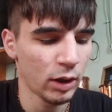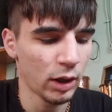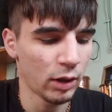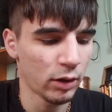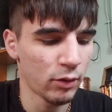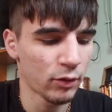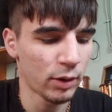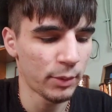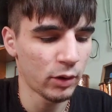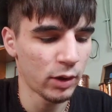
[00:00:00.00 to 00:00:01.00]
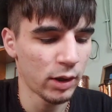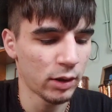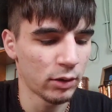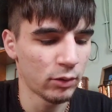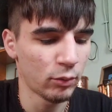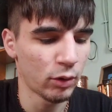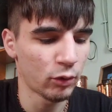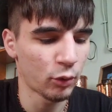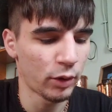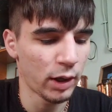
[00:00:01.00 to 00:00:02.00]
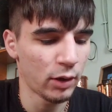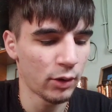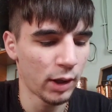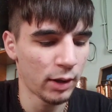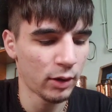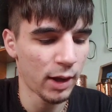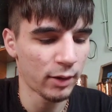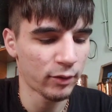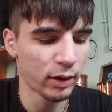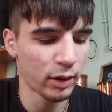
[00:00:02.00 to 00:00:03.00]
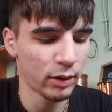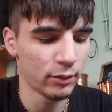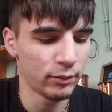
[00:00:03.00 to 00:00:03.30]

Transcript: Yeah, use our ability. We'll go Tornado at last second.